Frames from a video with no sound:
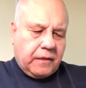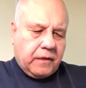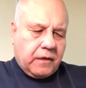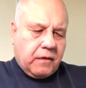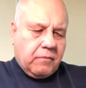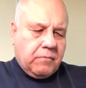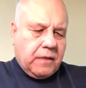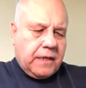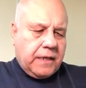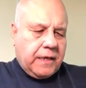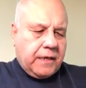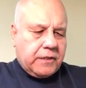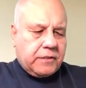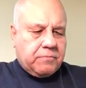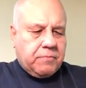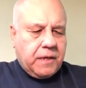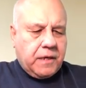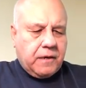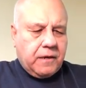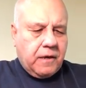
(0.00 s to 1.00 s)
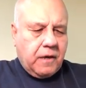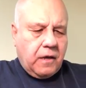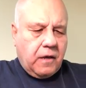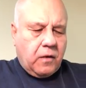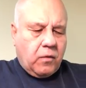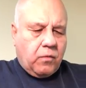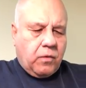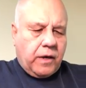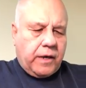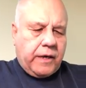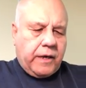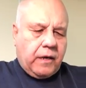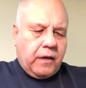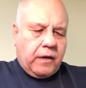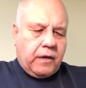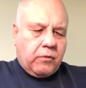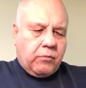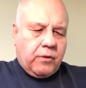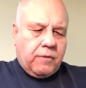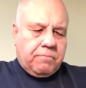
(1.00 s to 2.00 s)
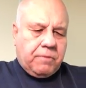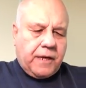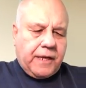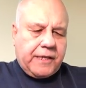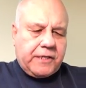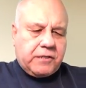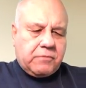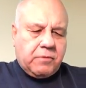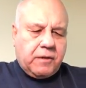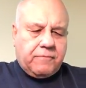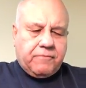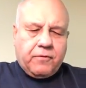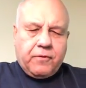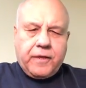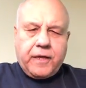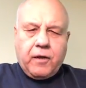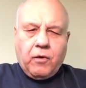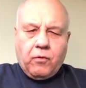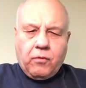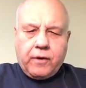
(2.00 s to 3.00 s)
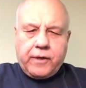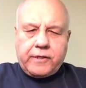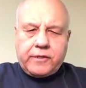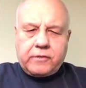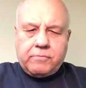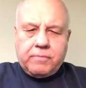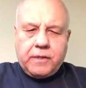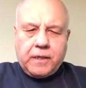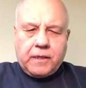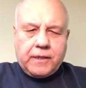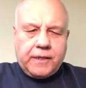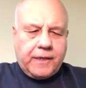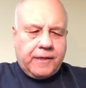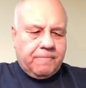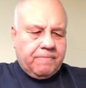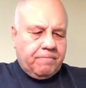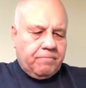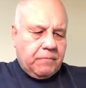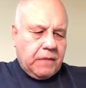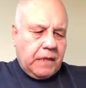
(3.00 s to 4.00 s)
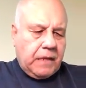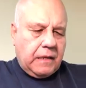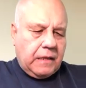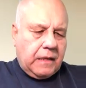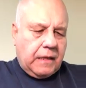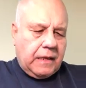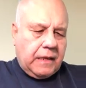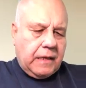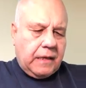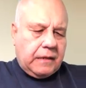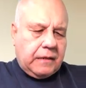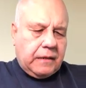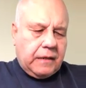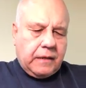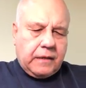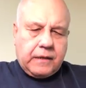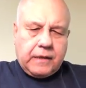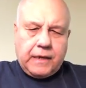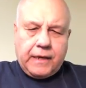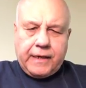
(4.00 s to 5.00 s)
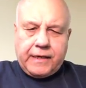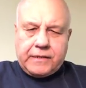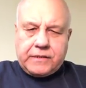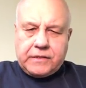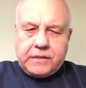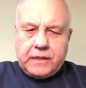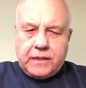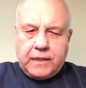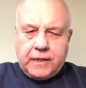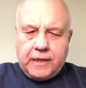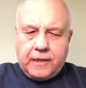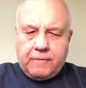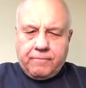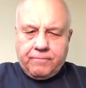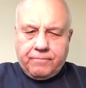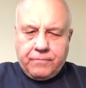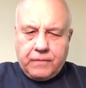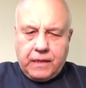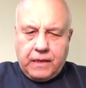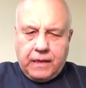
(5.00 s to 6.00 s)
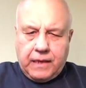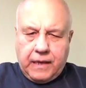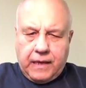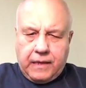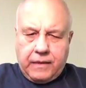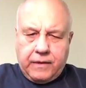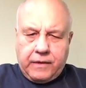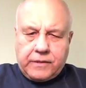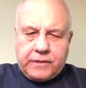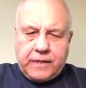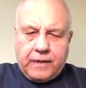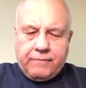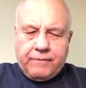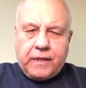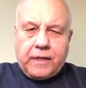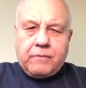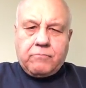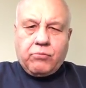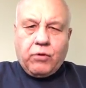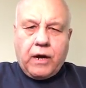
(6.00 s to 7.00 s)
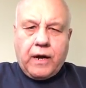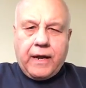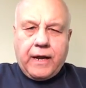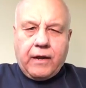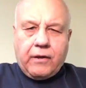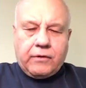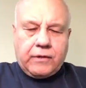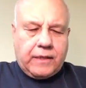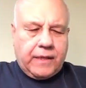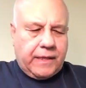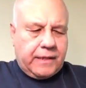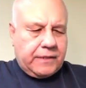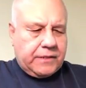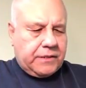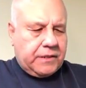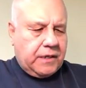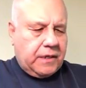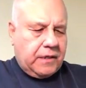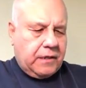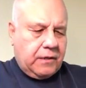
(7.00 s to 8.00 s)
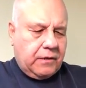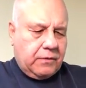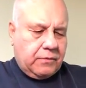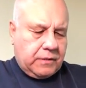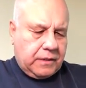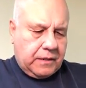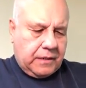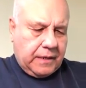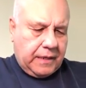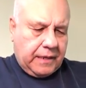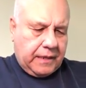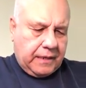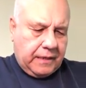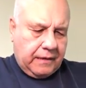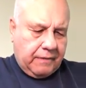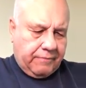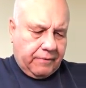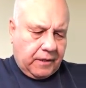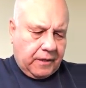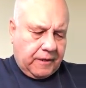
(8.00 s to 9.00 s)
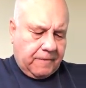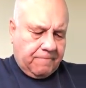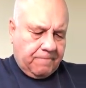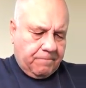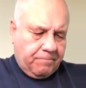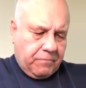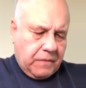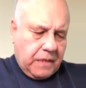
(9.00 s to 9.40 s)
The committee has been working on a replacement for the Orange Building in Clay City. Hey, there's Evelyn Brown. Glad to see you today, Evelyn.